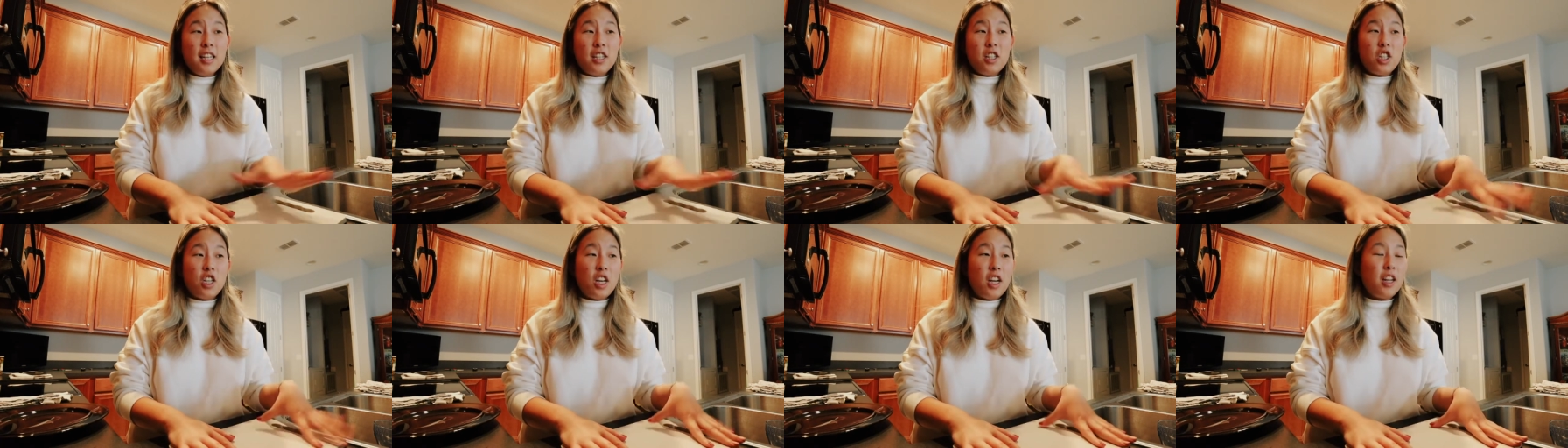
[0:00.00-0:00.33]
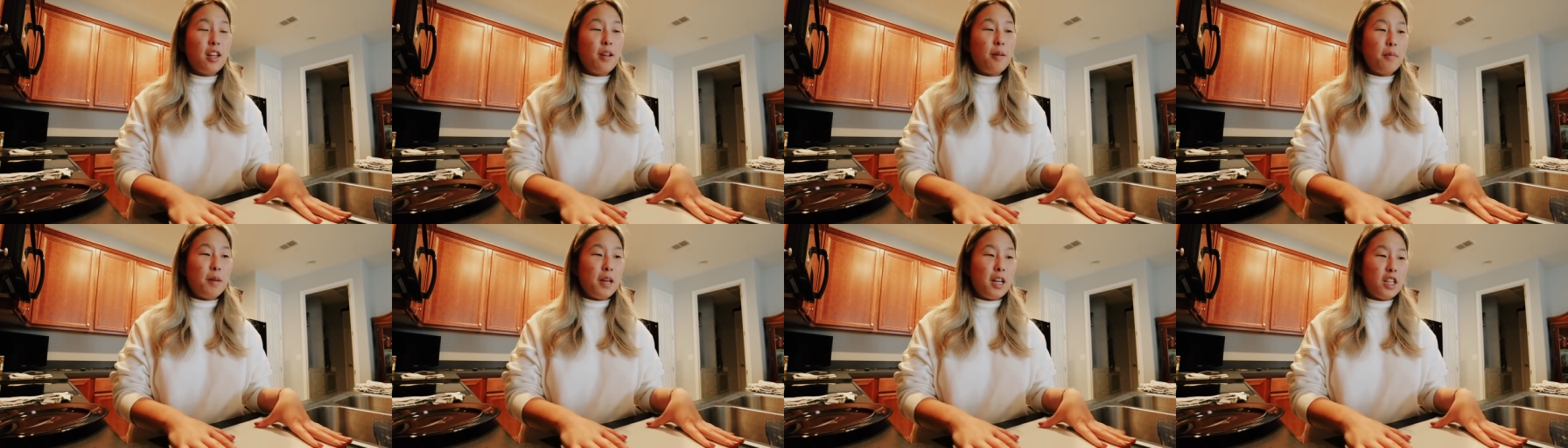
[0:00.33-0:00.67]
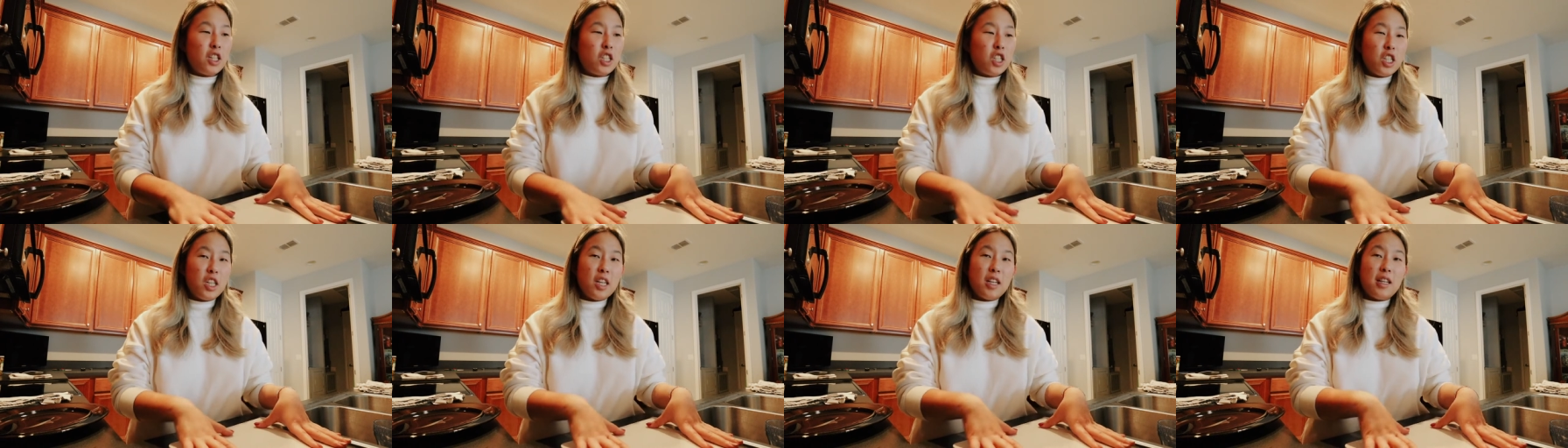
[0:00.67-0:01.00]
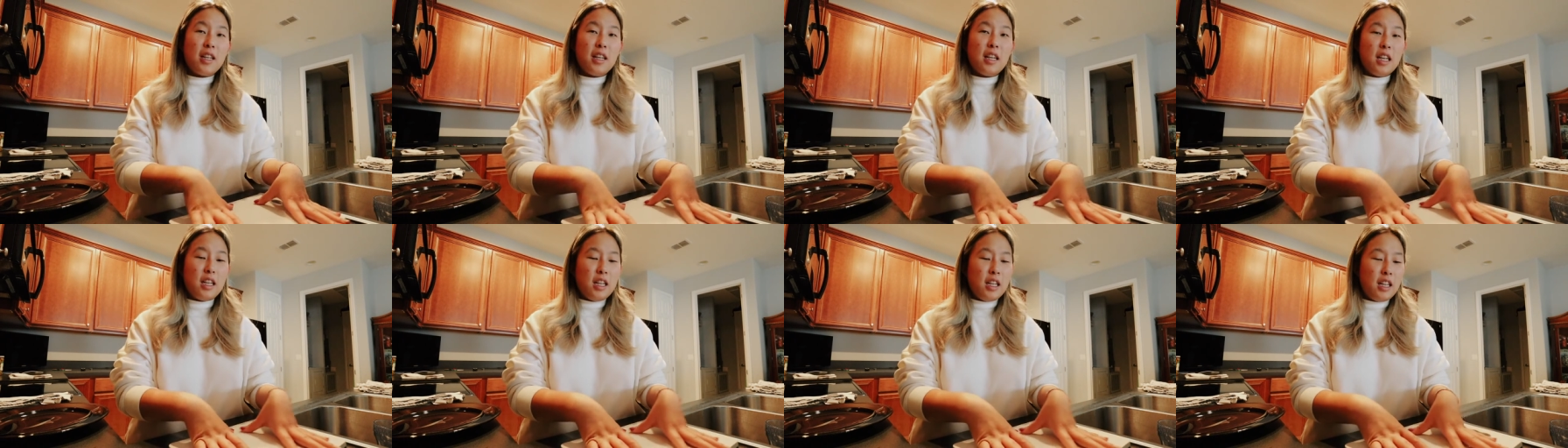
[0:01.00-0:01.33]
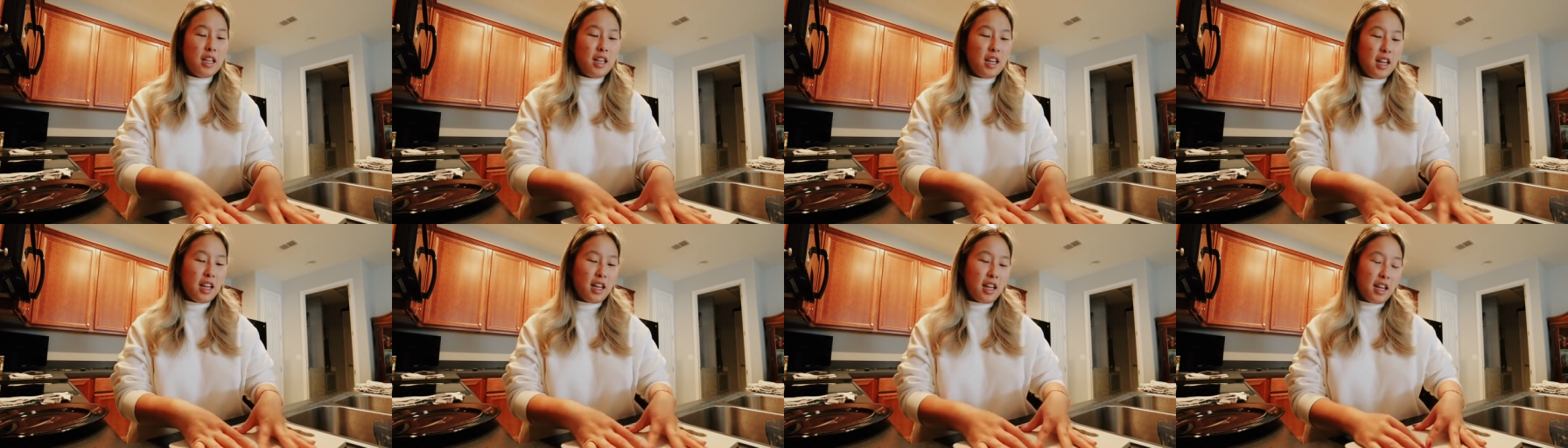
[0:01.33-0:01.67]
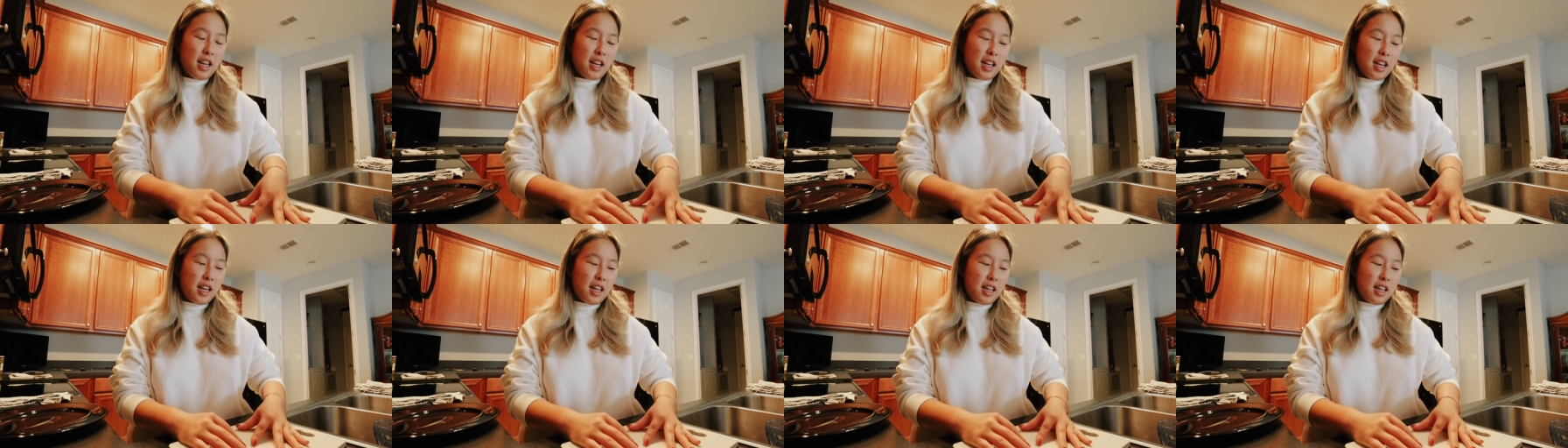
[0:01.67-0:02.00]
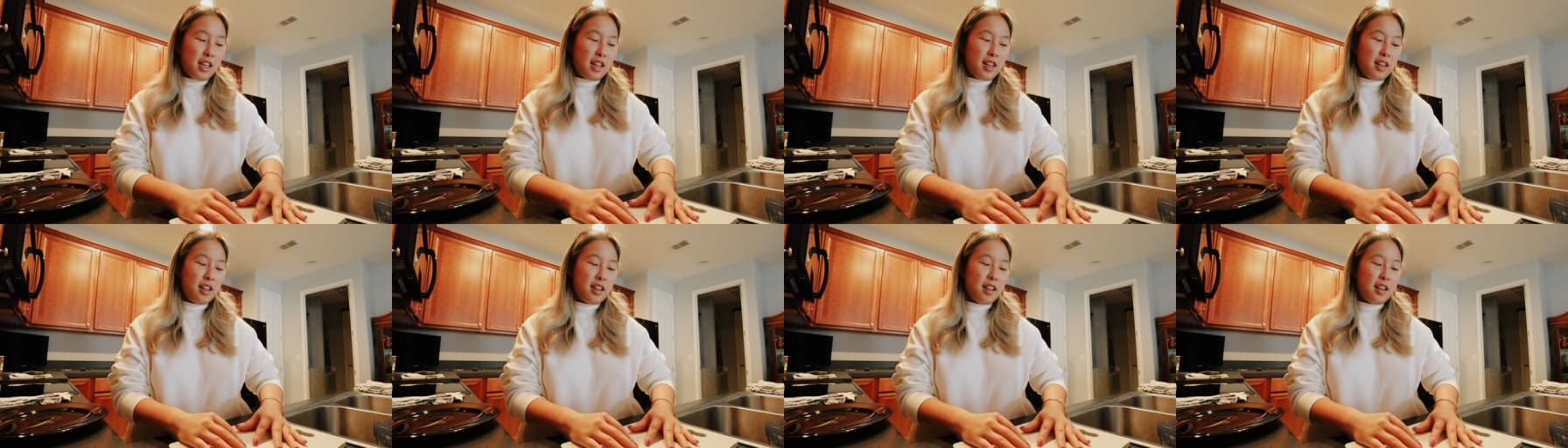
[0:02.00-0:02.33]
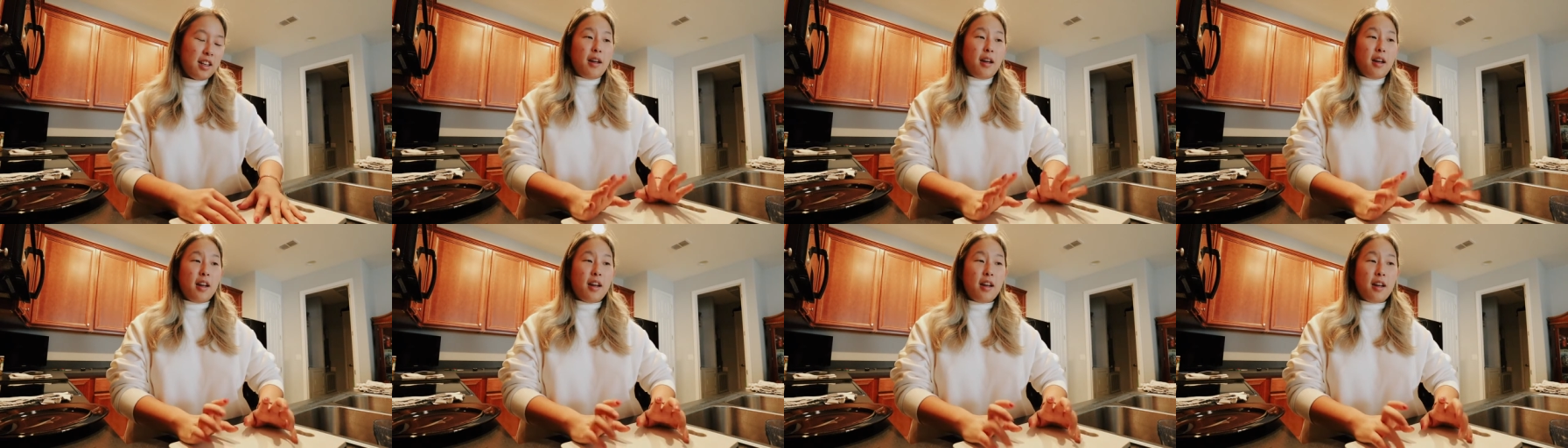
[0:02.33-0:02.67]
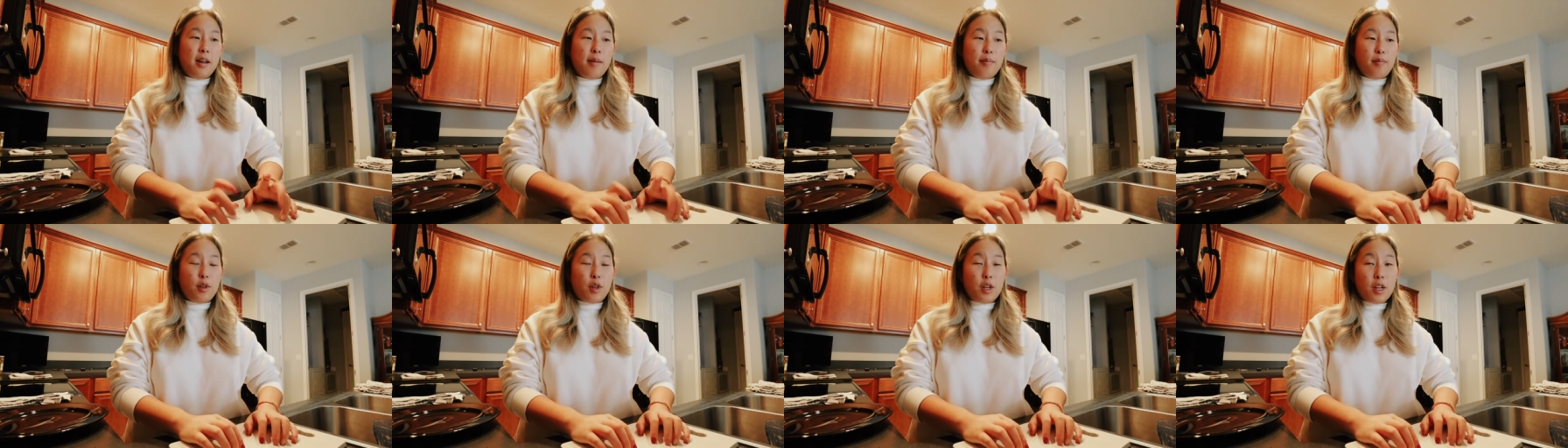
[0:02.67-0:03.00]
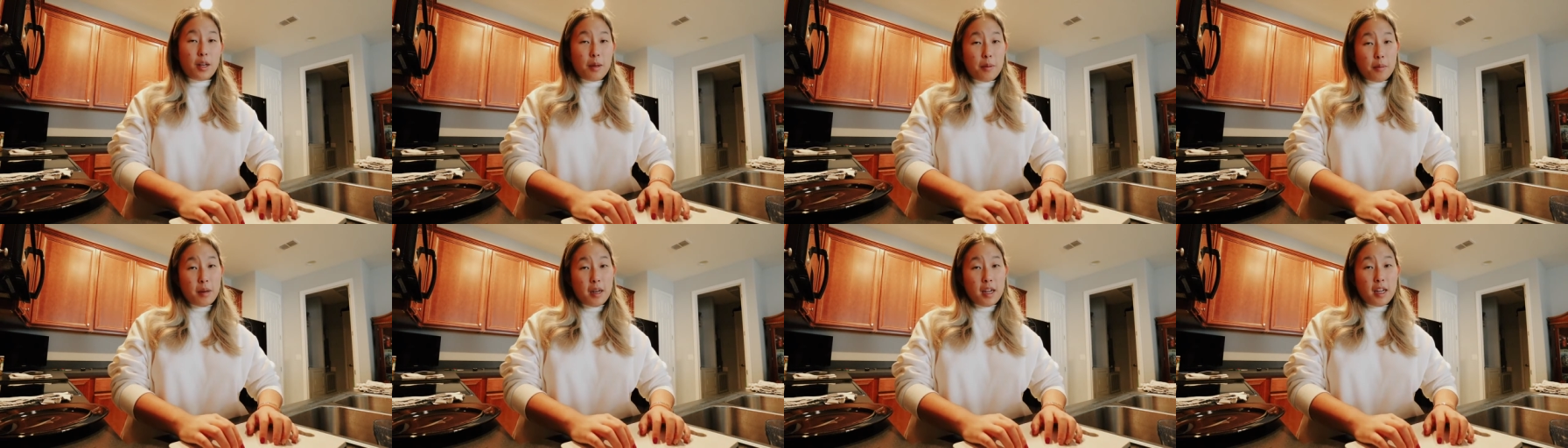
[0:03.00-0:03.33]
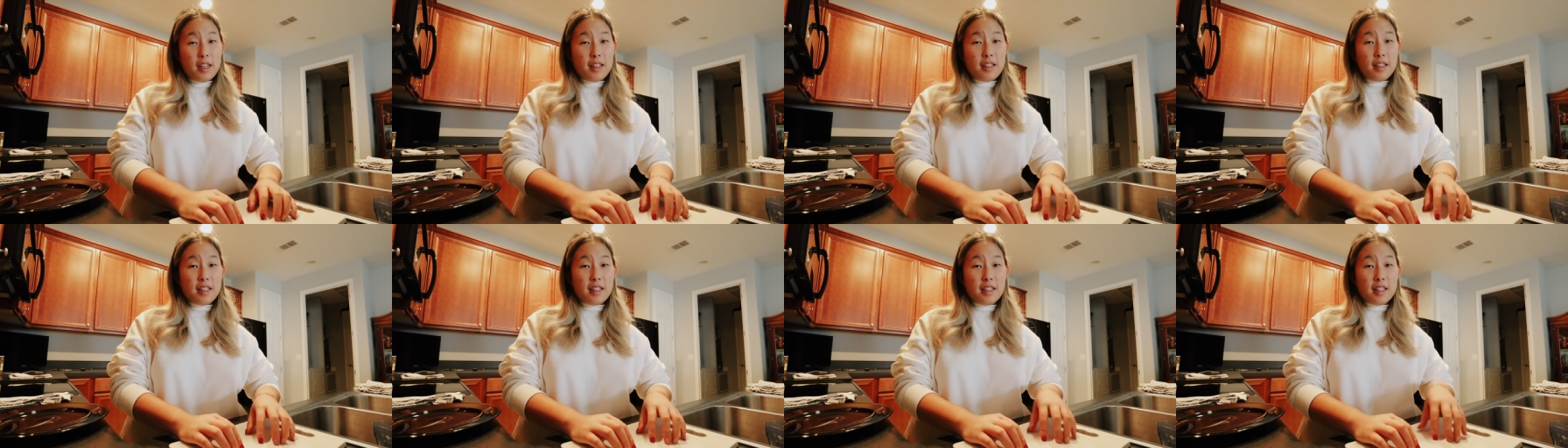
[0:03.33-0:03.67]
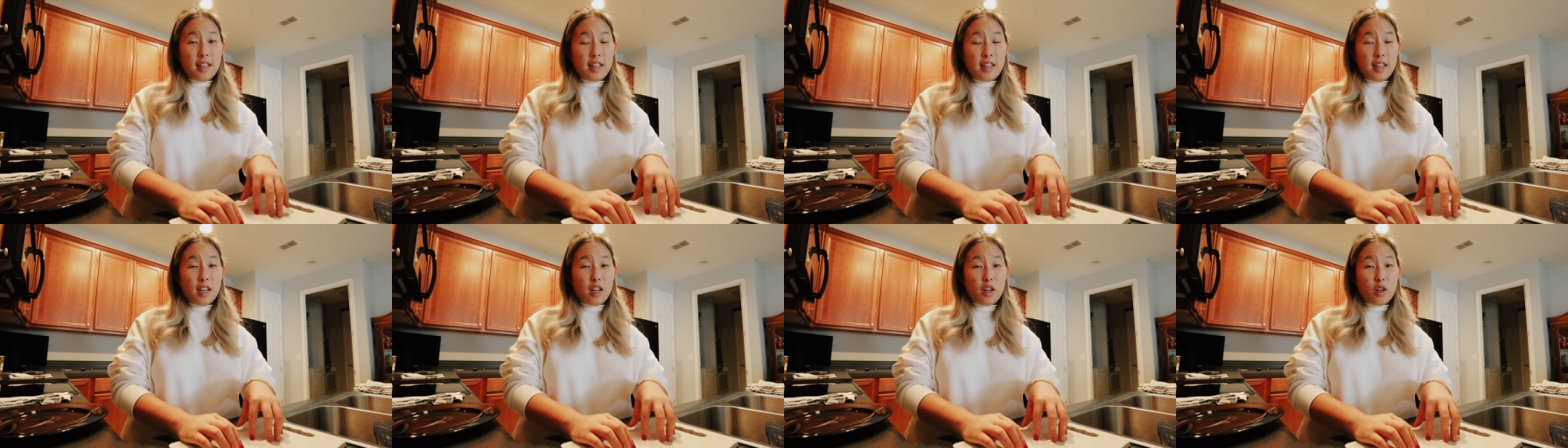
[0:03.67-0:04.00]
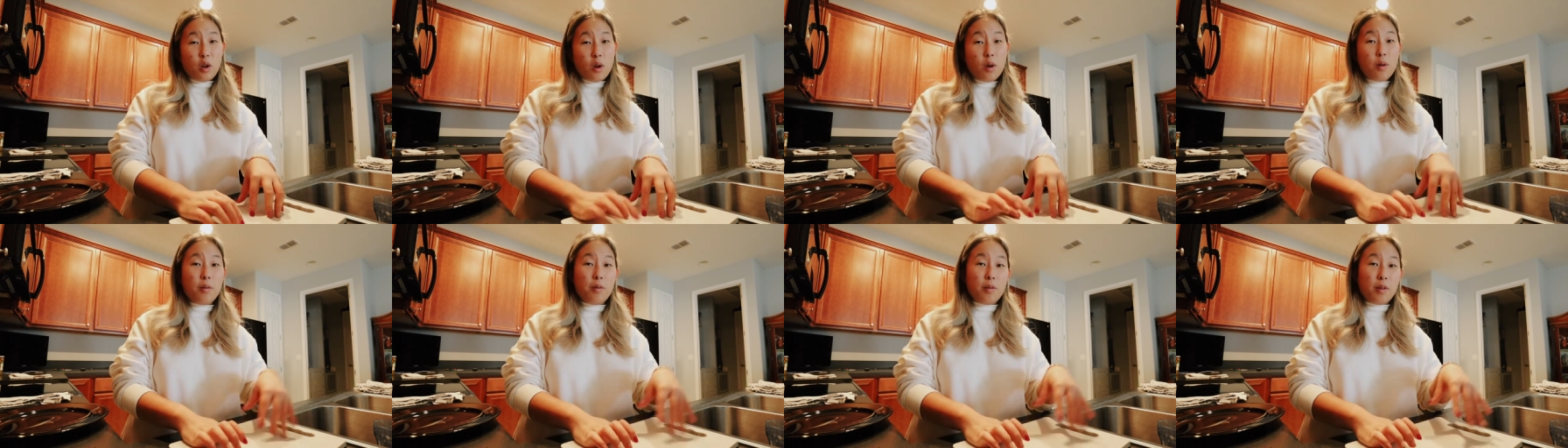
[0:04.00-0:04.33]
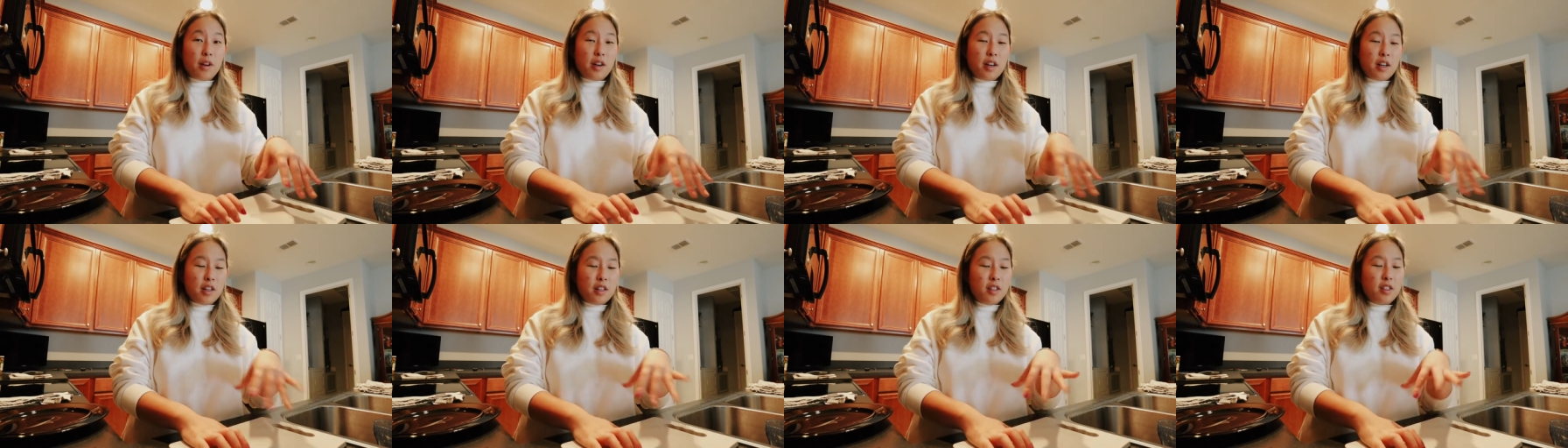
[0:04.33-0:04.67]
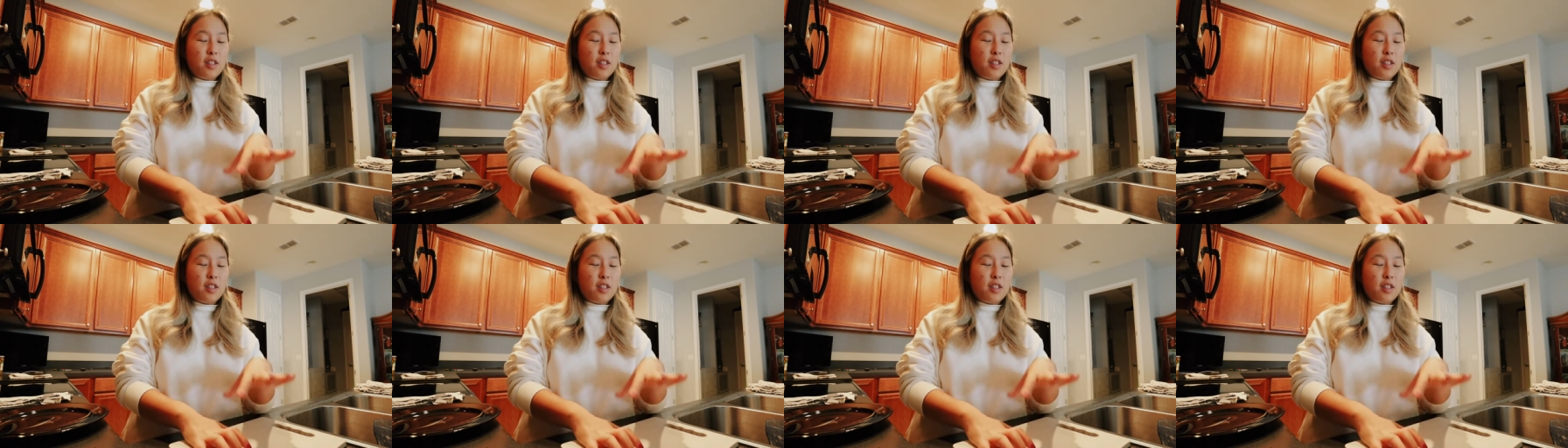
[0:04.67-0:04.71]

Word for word: shake and bake chicken and um, green beans and corn.